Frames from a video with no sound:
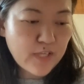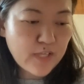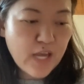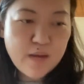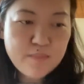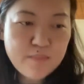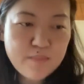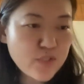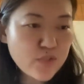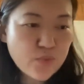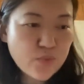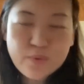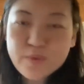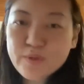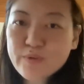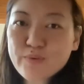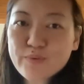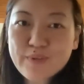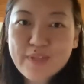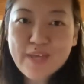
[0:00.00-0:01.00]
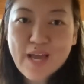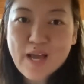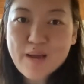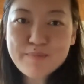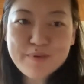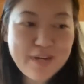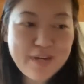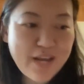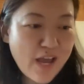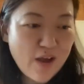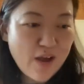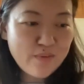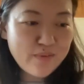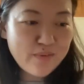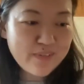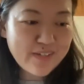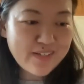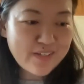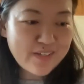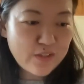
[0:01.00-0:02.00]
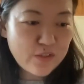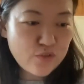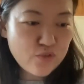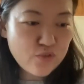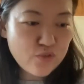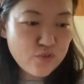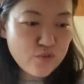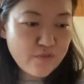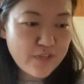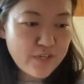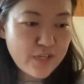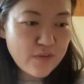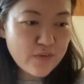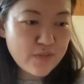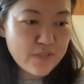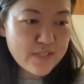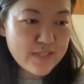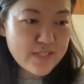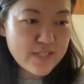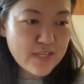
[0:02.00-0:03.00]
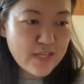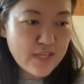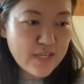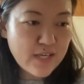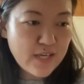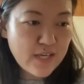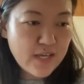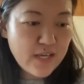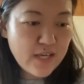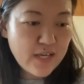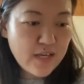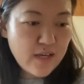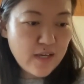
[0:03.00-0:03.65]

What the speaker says: Yeah, I'm just going through the app now, kind of the intro video to see.